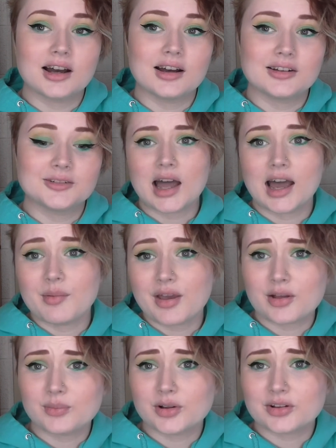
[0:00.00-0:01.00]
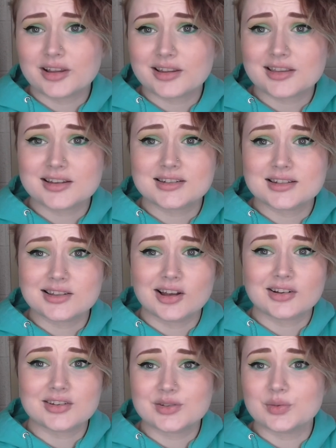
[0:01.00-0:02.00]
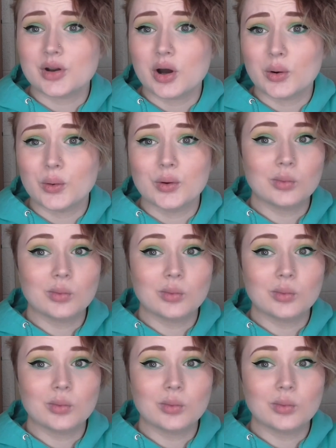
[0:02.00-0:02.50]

eye makeup look like this as long as you know